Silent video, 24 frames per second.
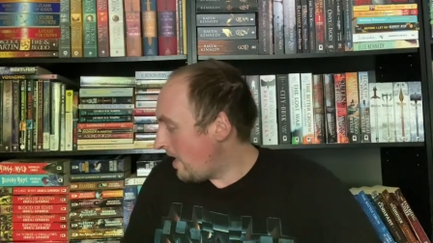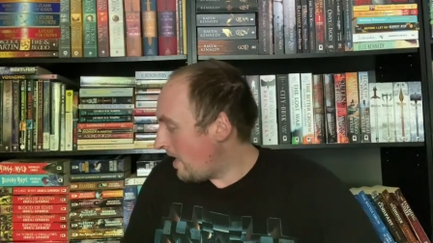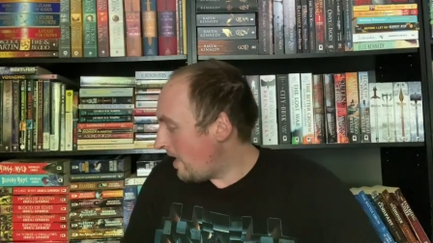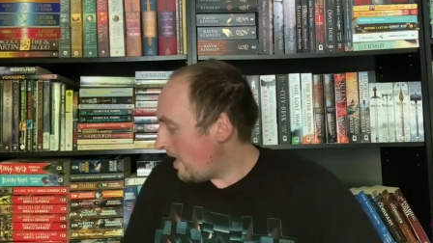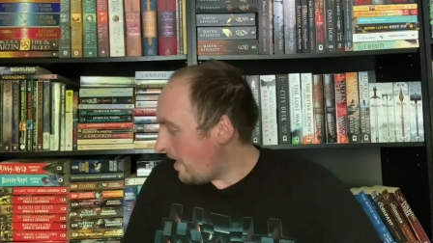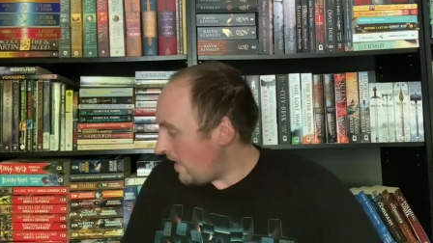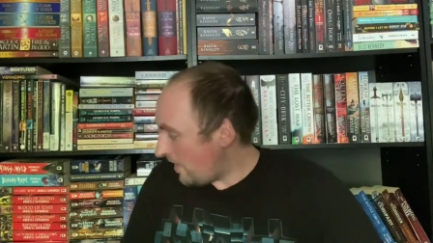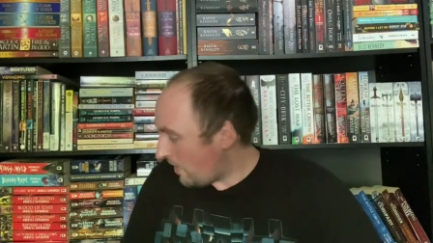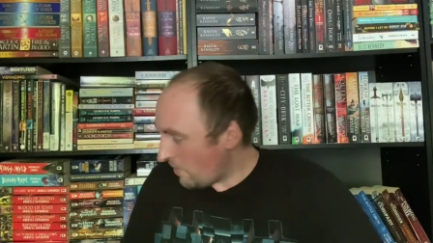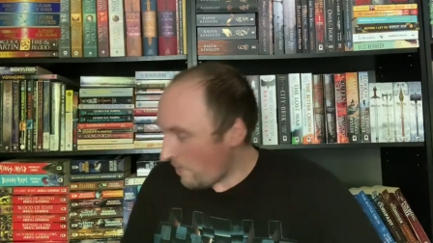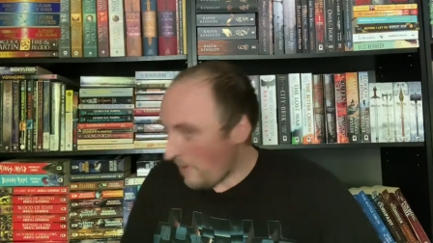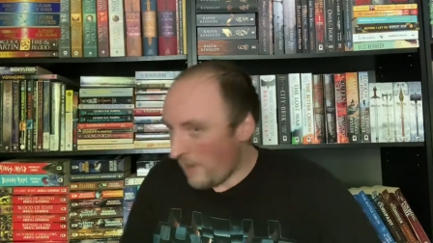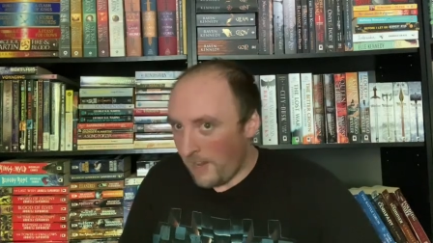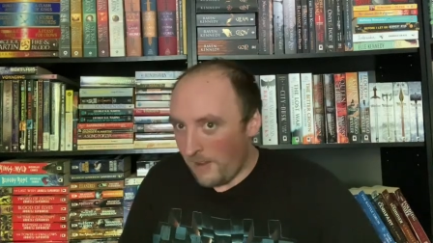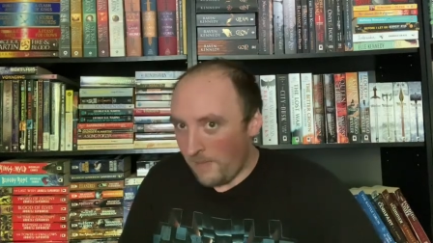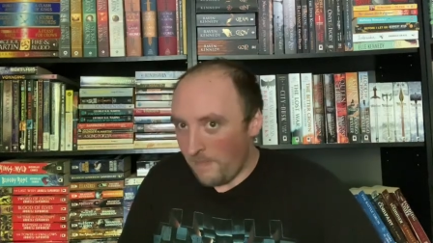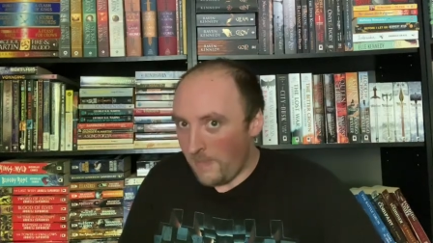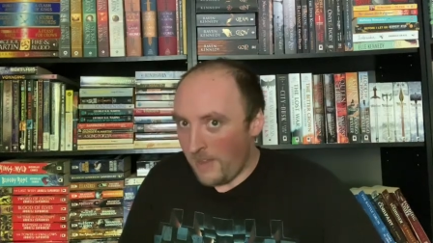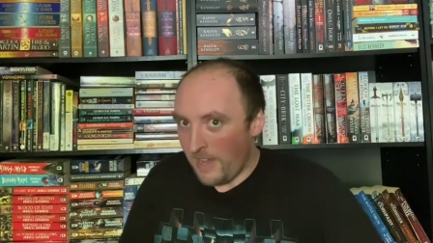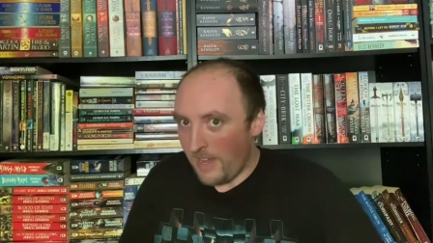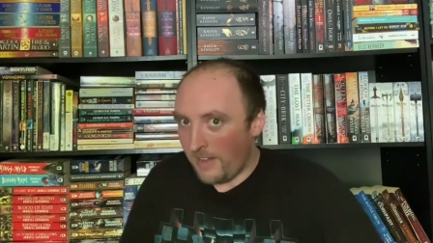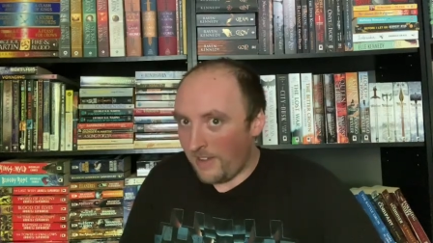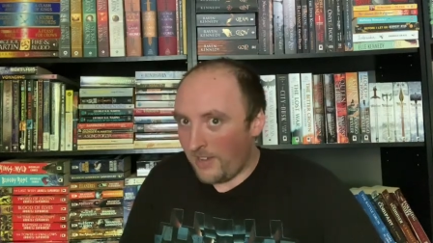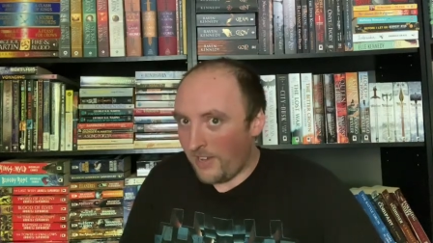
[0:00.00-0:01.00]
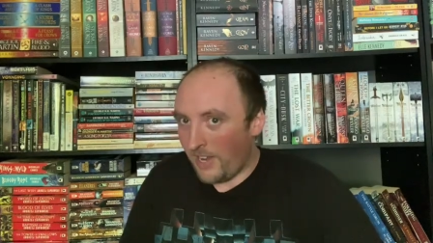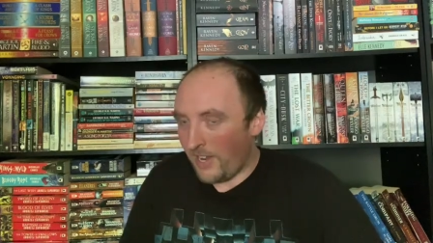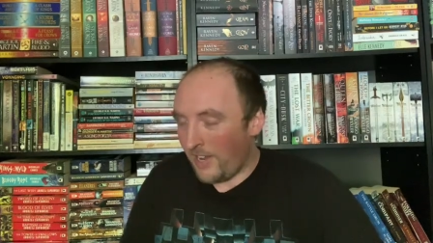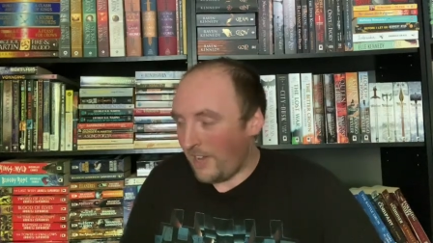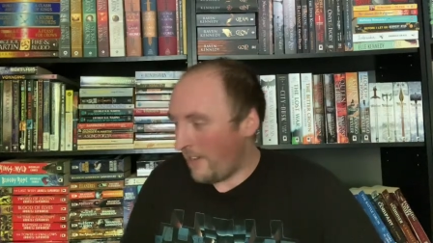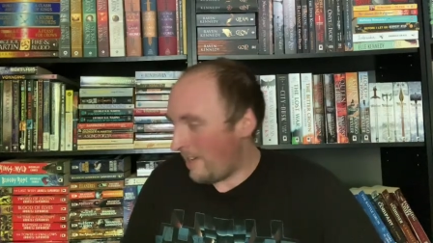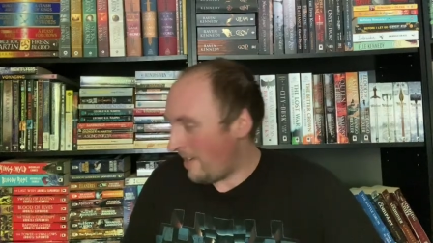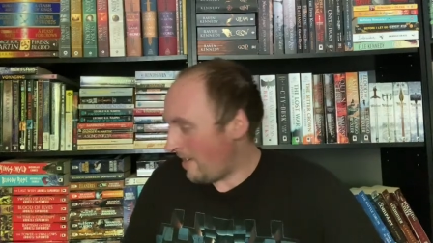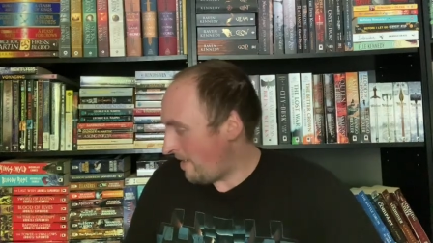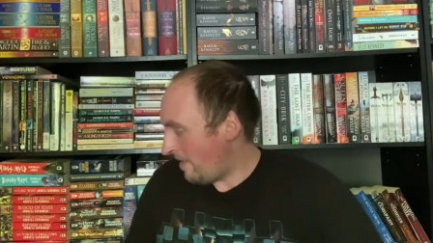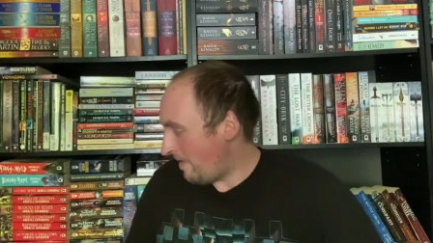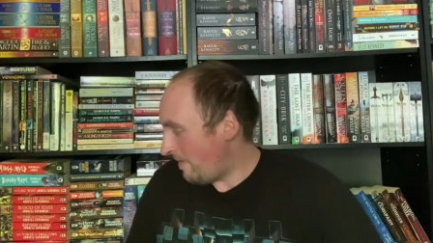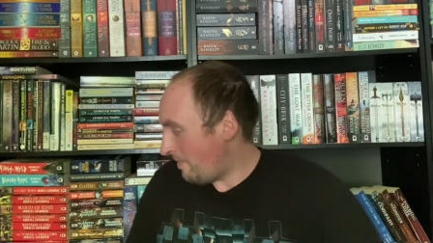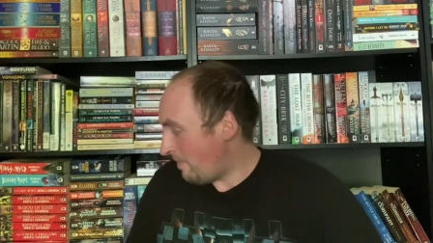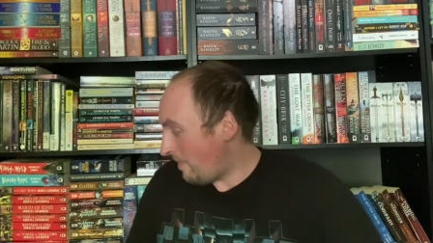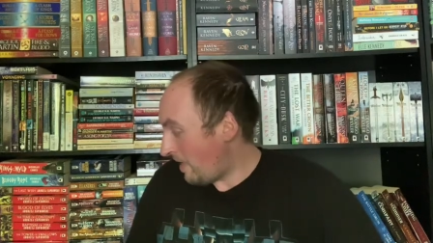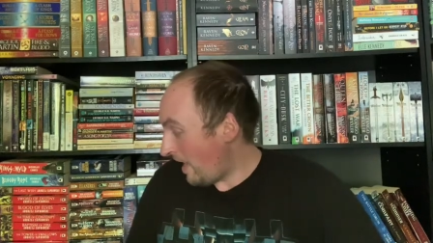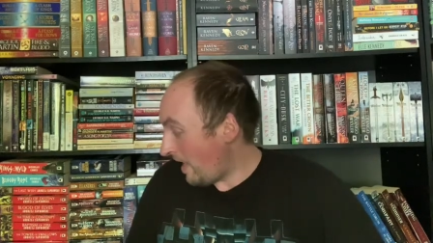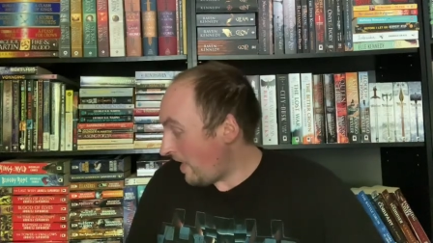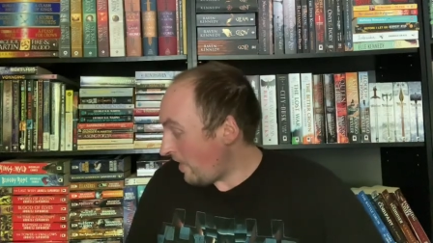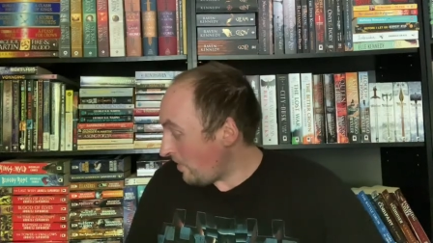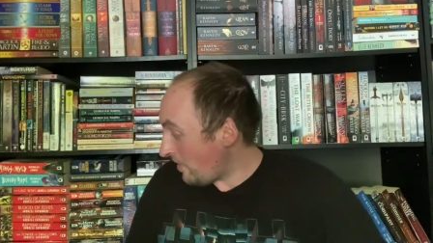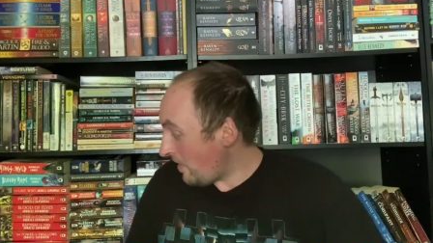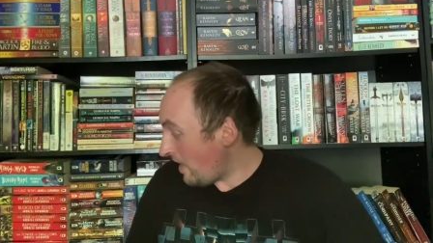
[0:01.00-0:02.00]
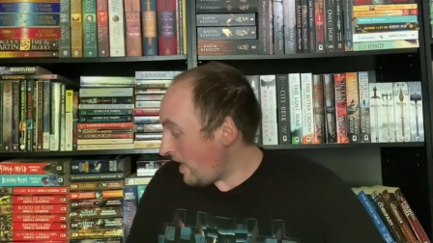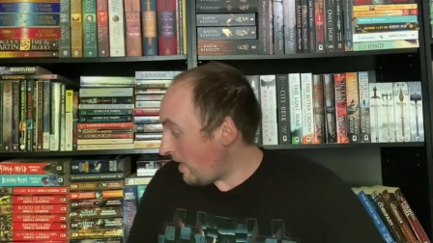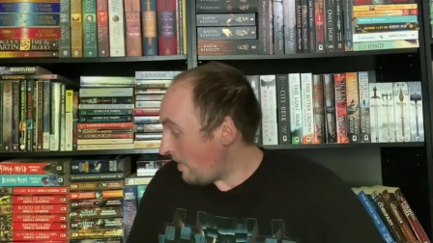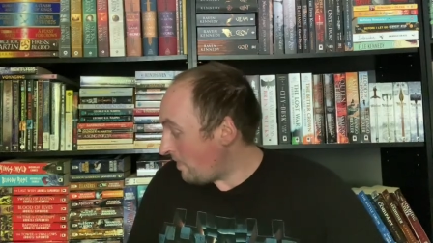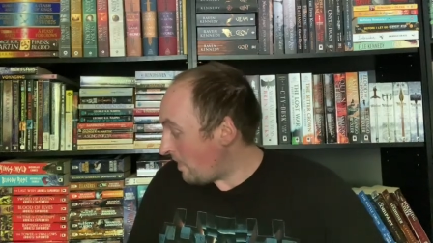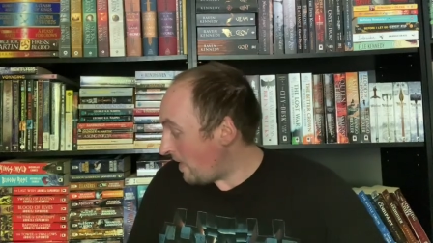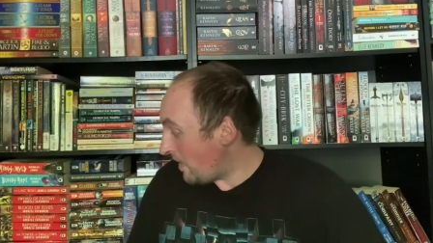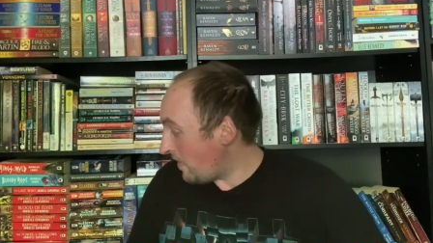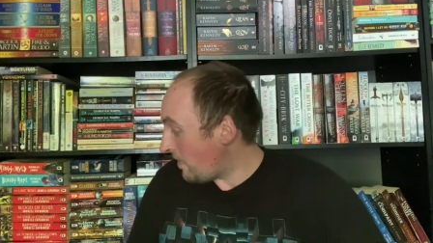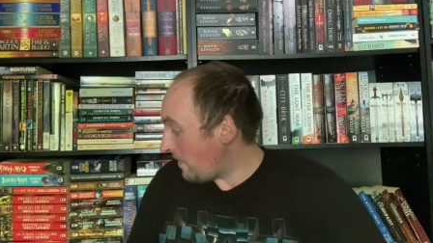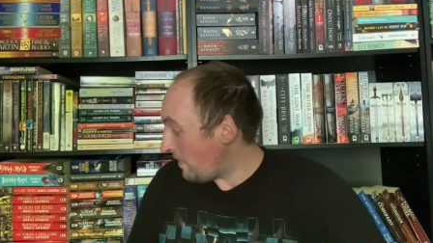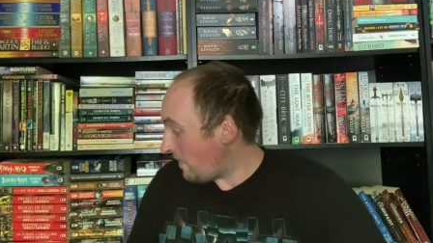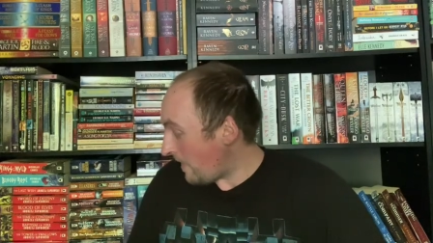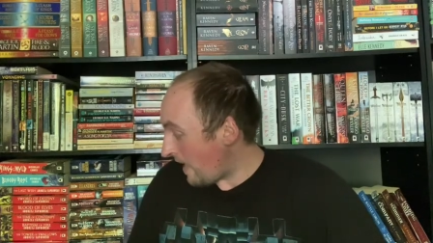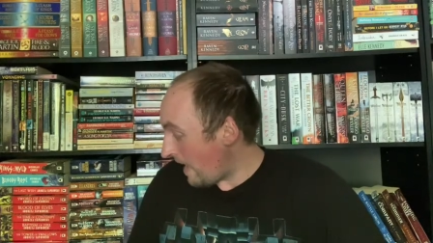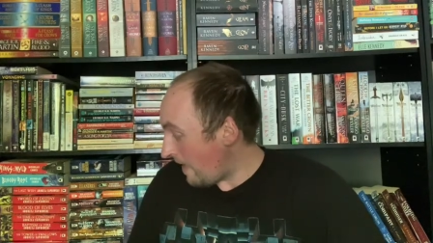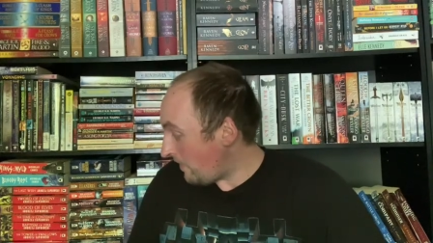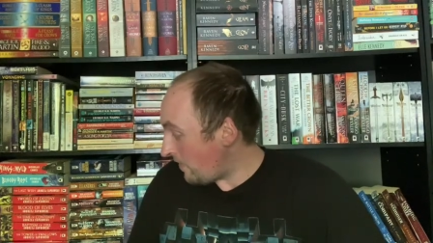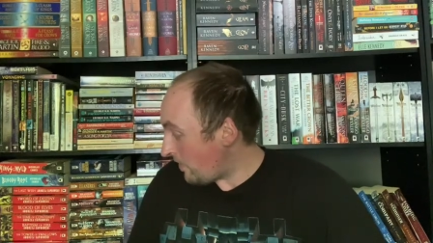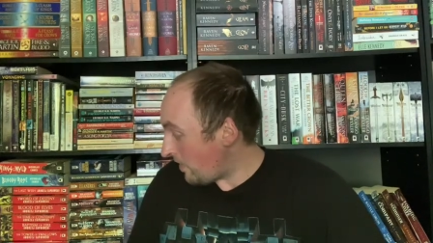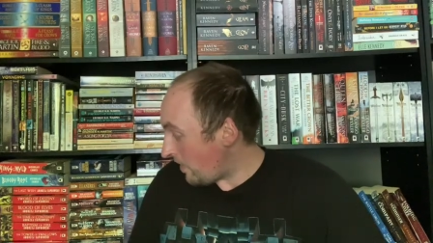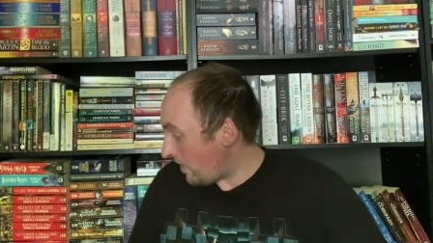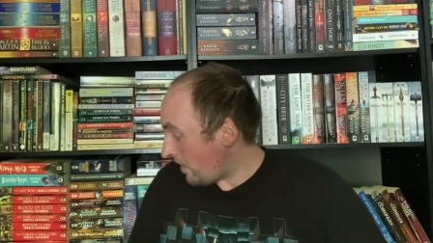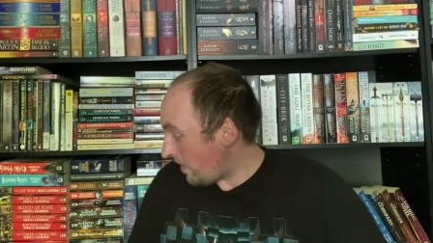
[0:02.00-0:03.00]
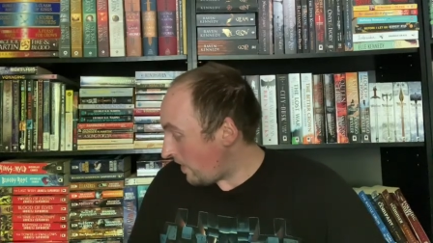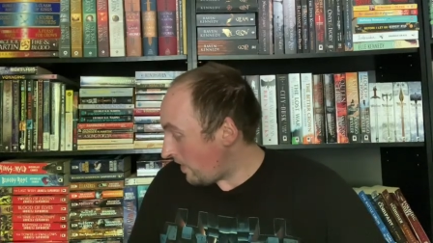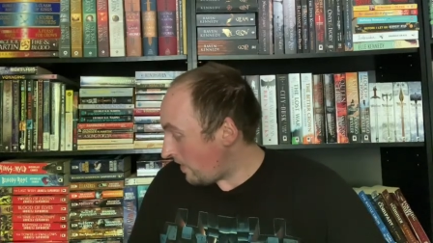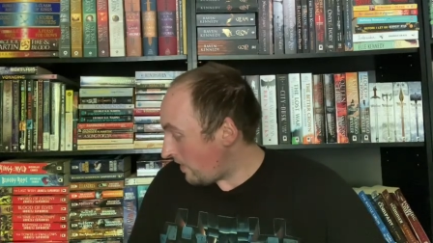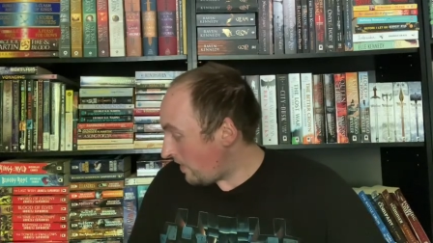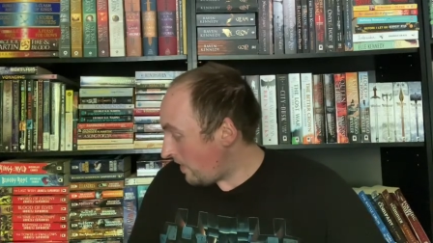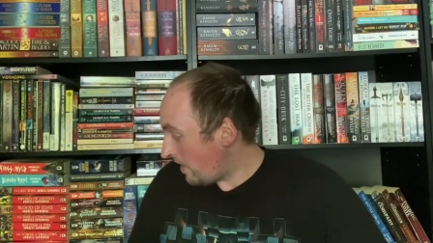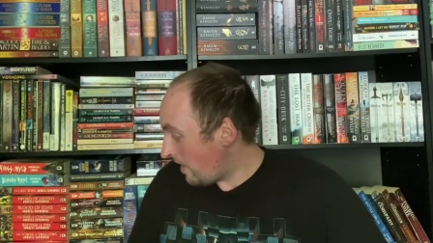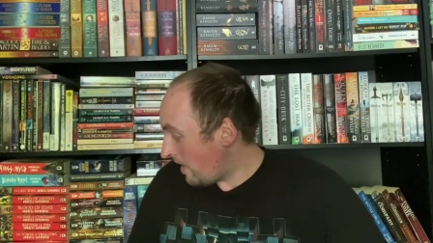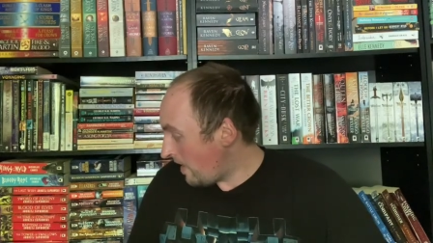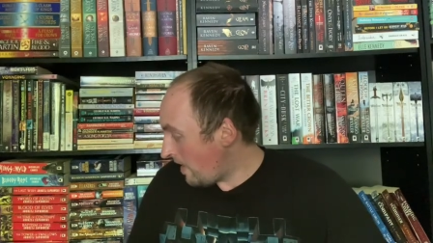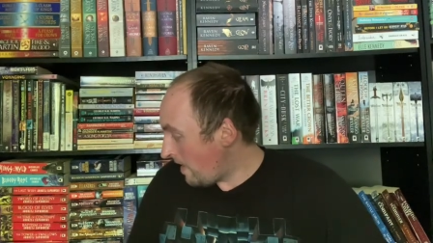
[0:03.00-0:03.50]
is quite a bit. Um, but I also had a bunch of five stars.